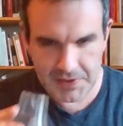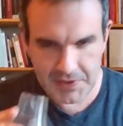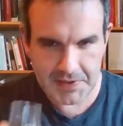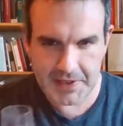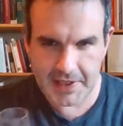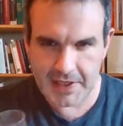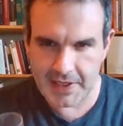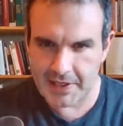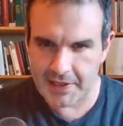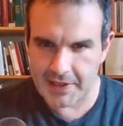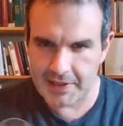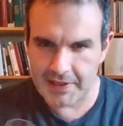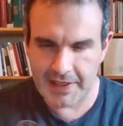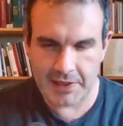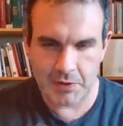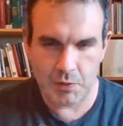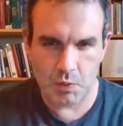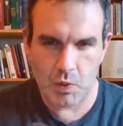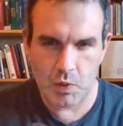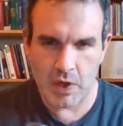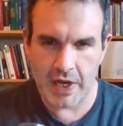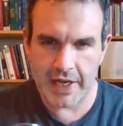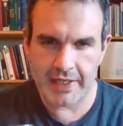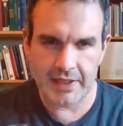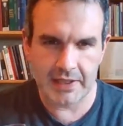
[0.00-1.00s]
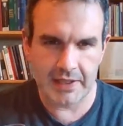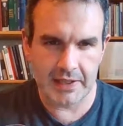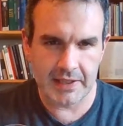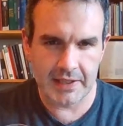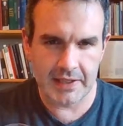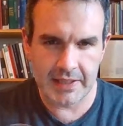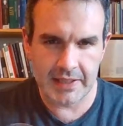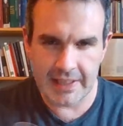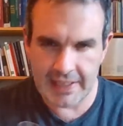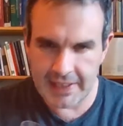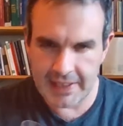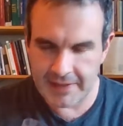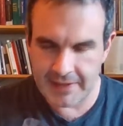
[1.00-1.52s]
just getting like wet
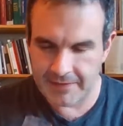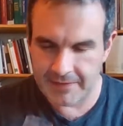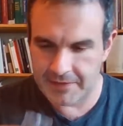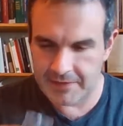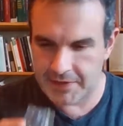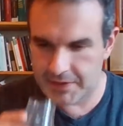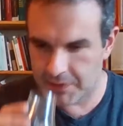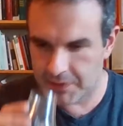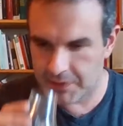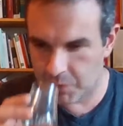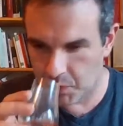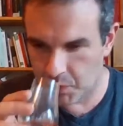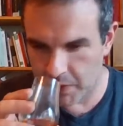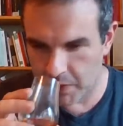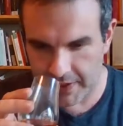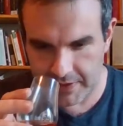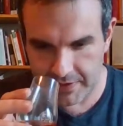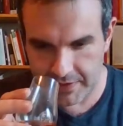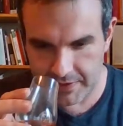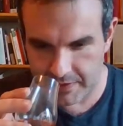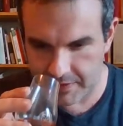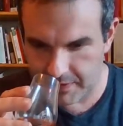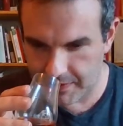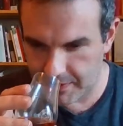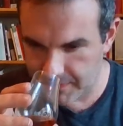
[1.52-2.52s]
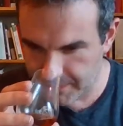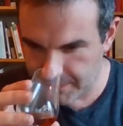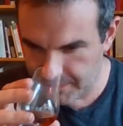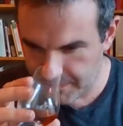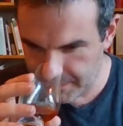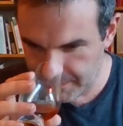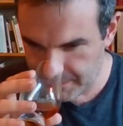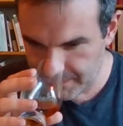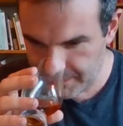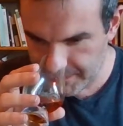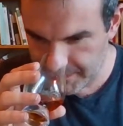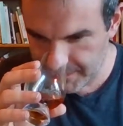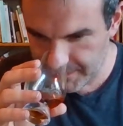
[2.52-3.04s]
leaves, wet
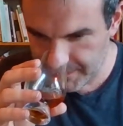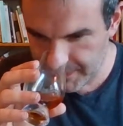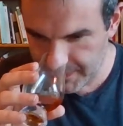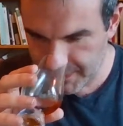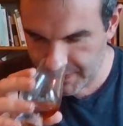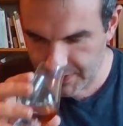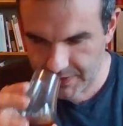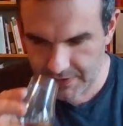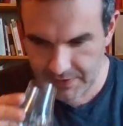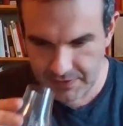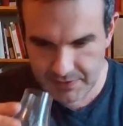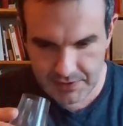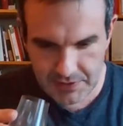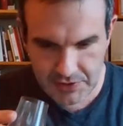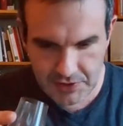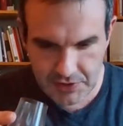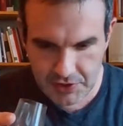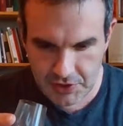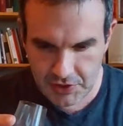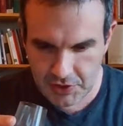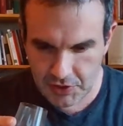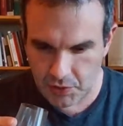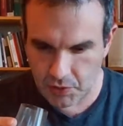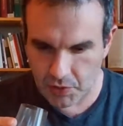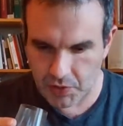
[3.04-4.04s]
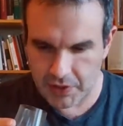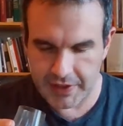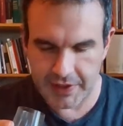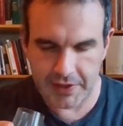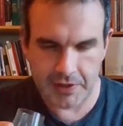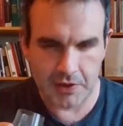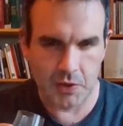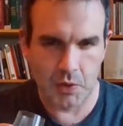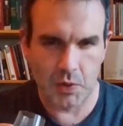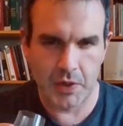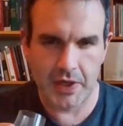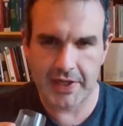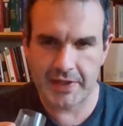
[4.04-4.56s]

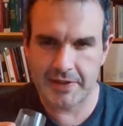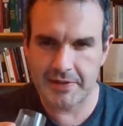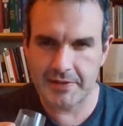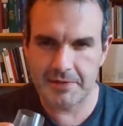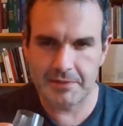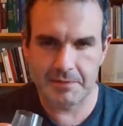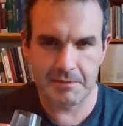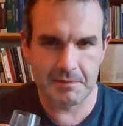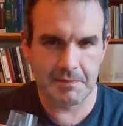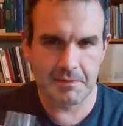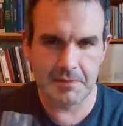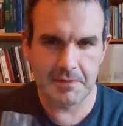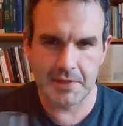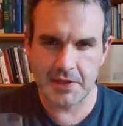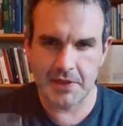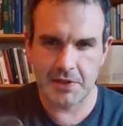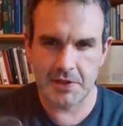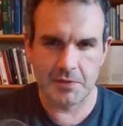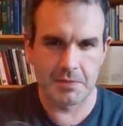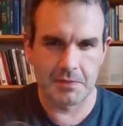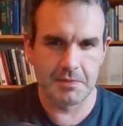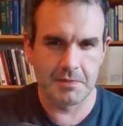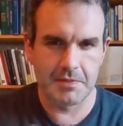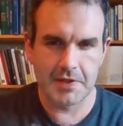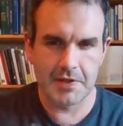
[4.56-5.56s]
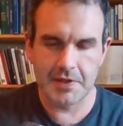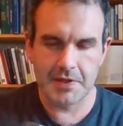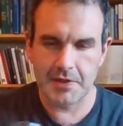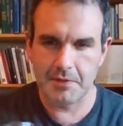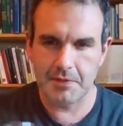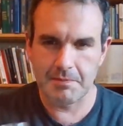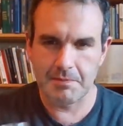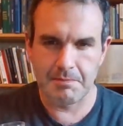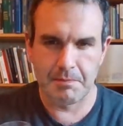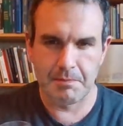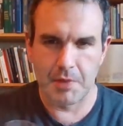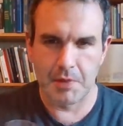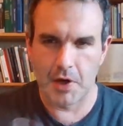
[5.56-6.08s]
soil, wet, you know,
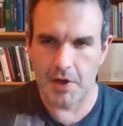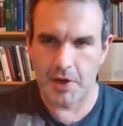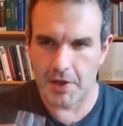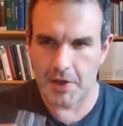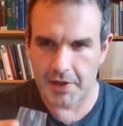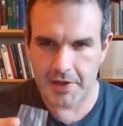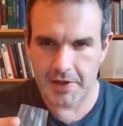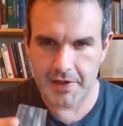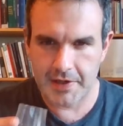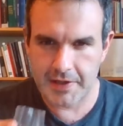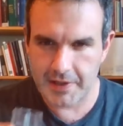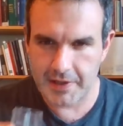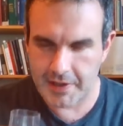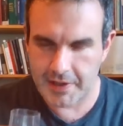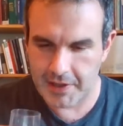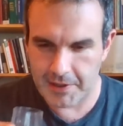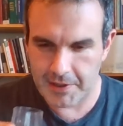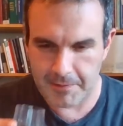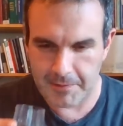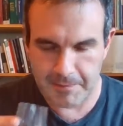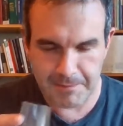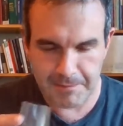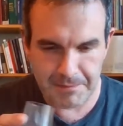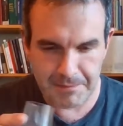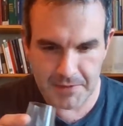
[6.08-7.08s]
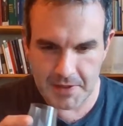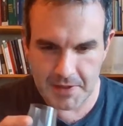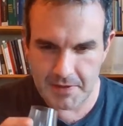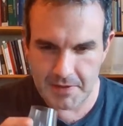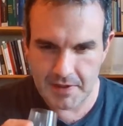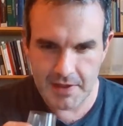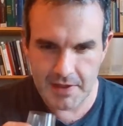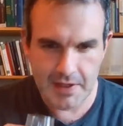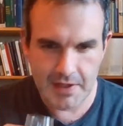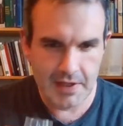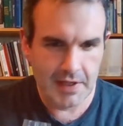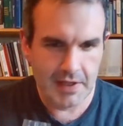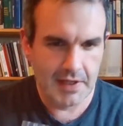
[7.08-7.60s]
bark,
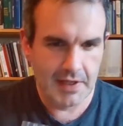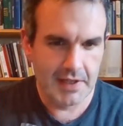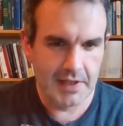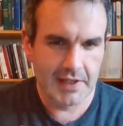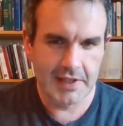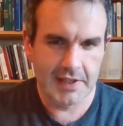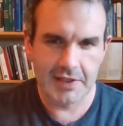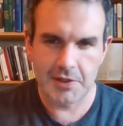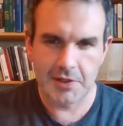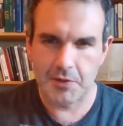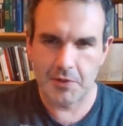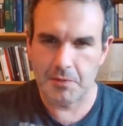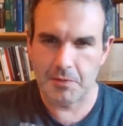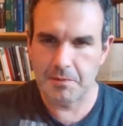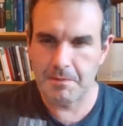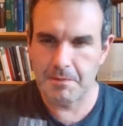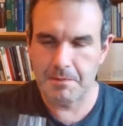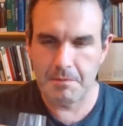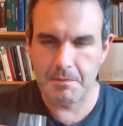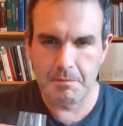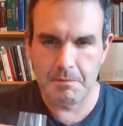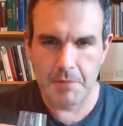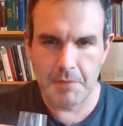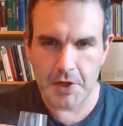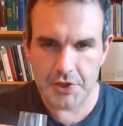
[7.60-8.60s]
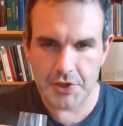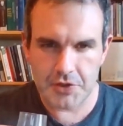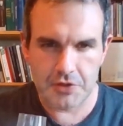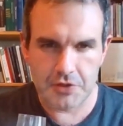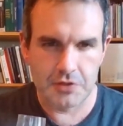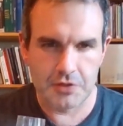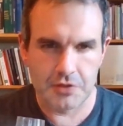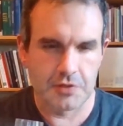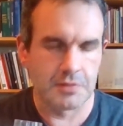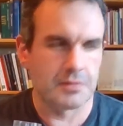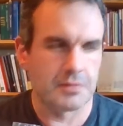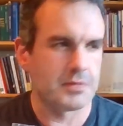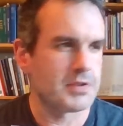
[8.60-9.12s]
you know,
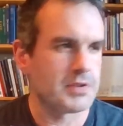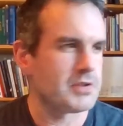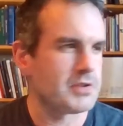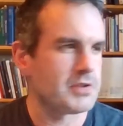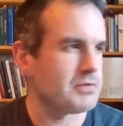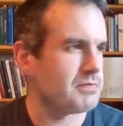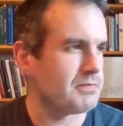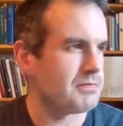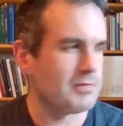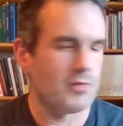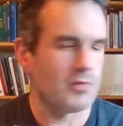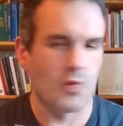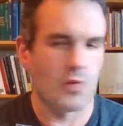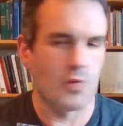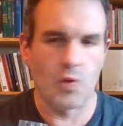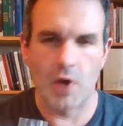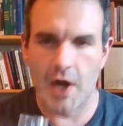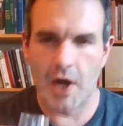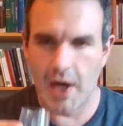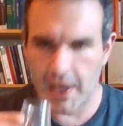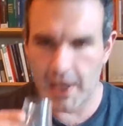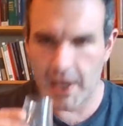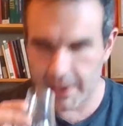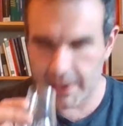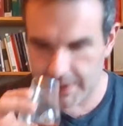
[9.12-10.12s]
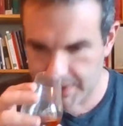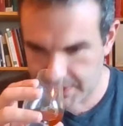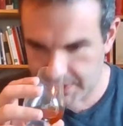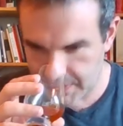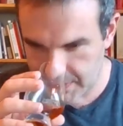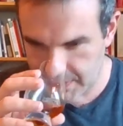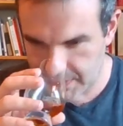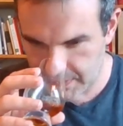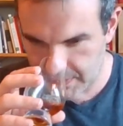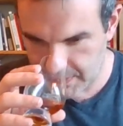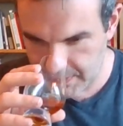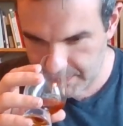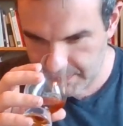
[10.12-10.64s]
mushrooms,
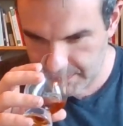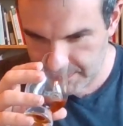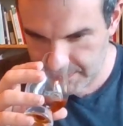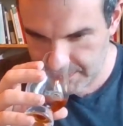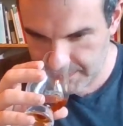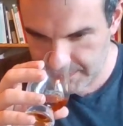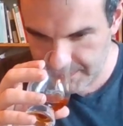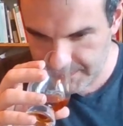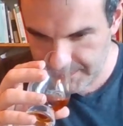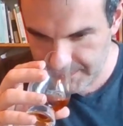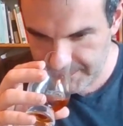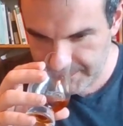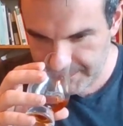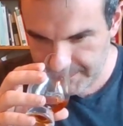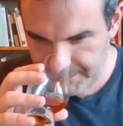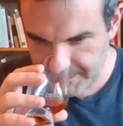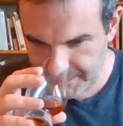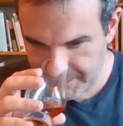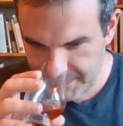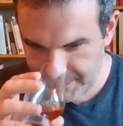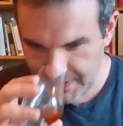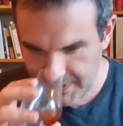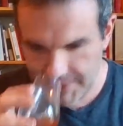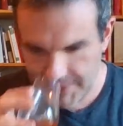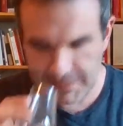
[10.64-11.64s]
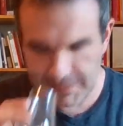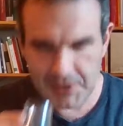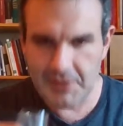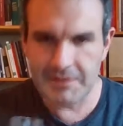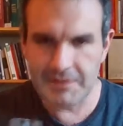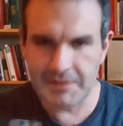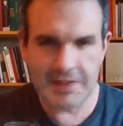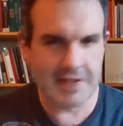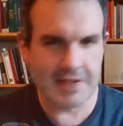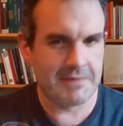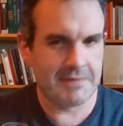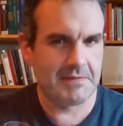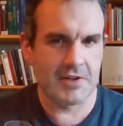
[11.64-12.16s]
rocks. I mean, you have
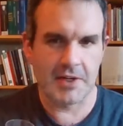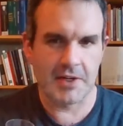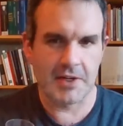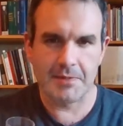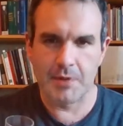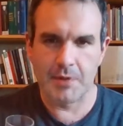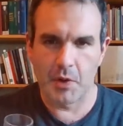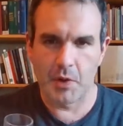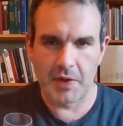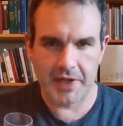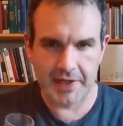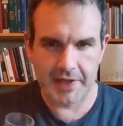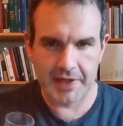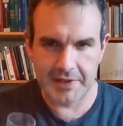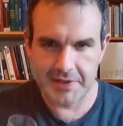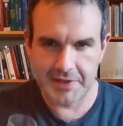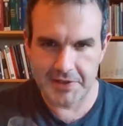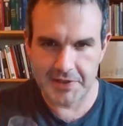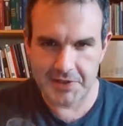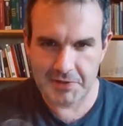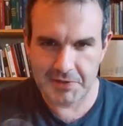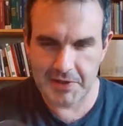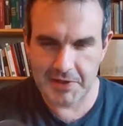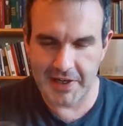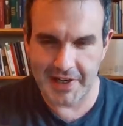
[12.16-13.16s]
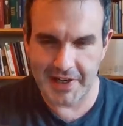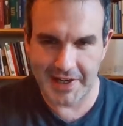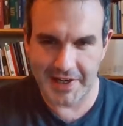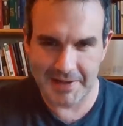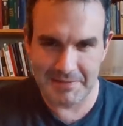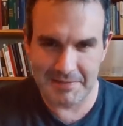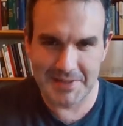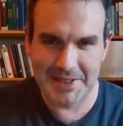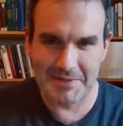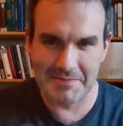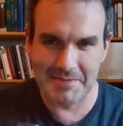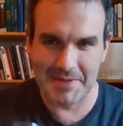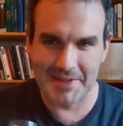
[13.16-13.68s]
to get very poetic to
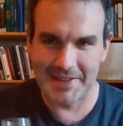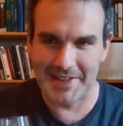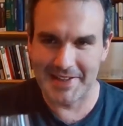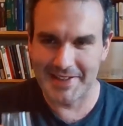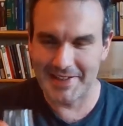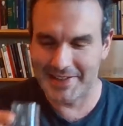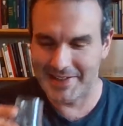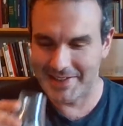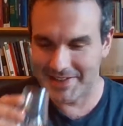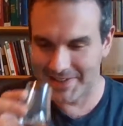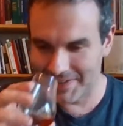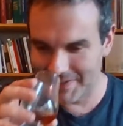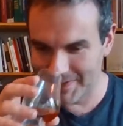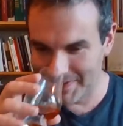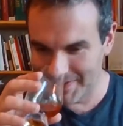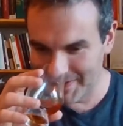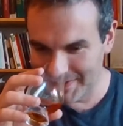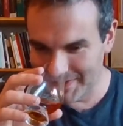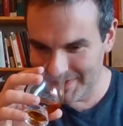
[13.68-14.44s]
describe something like this.